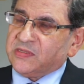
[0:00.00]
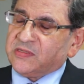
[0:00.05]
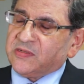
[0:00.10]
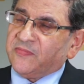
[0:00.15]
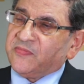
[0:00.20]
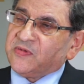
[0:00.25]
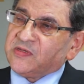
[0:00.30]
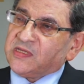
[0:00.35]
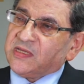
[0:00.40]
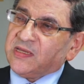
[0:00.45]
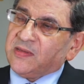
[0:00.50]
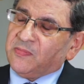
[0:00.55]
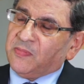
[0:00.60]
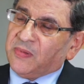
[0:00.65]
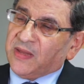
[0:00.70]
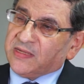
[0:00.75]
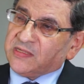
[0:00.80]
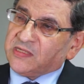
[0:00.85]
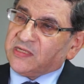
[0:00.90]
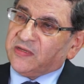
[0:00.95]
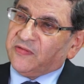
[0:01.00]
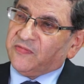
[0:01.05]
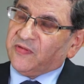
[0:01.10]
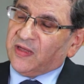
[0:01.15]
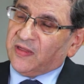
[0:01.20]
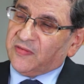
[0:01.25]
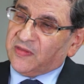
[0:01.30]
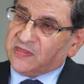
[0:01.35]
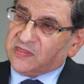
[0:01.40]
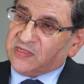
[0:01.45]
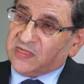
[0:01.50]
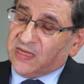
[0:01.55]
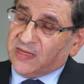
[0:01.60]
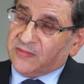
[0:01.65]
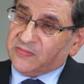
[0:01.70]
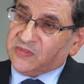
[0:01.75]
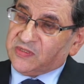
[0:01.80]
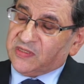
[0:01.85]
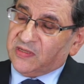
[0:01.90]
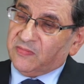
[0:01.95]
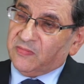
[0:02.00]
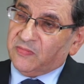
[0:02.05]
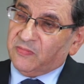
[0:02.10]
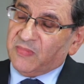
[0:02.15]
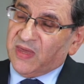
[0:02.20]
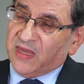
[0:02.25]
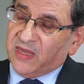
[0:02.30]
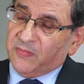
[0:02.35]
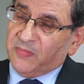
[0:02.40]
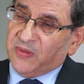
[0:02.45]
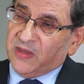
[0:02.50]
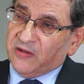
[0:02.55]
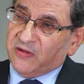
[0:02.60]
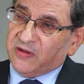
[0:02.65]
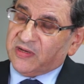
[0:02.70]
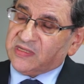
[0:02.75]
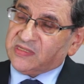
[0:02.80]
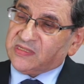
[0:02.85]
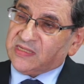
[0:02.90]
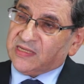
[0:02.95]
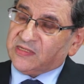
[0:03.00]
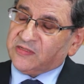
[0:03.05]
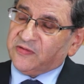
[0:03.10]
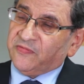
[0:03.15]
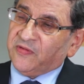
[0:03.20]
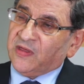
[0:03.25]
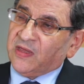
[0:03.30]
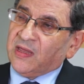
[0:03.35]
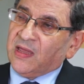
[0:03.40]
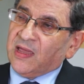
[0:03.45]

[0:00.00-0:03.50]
There's obviously plenty of other terms that may appear in a set of